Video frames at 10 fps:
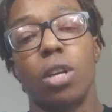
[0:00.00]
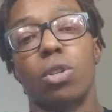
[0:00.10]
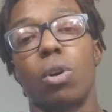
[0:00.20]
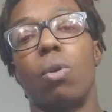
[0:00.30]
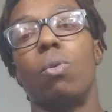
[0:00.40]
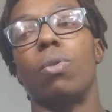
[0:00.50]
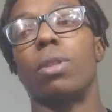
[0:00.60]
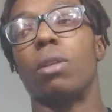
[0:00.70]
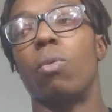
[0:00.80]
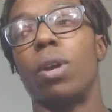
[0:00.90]
So
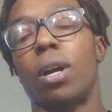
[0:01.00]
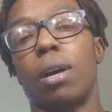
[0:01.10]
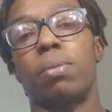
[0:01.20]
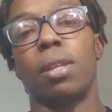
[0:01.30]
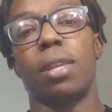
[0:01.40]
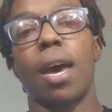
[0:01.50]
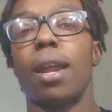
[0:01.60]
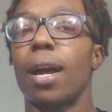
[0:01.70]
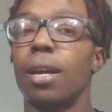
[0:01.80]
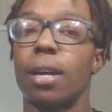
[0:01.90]
when it comes to
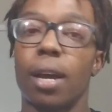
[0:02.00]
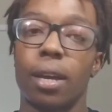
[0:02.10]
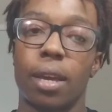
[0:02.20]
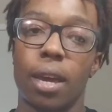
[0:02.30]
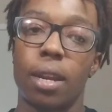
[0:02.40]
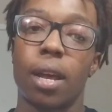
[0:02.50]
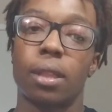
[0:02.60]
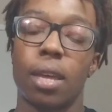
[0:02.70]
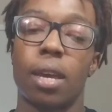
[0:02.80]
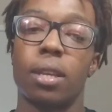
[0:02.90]
that, I
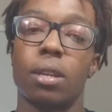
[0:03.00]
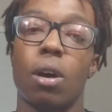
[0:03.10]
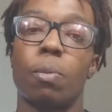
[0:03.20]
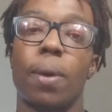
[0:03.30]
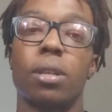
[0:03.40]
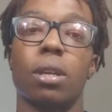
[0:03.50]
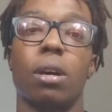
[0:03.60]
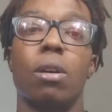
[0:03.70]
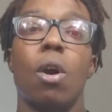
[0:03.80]
think it's all based on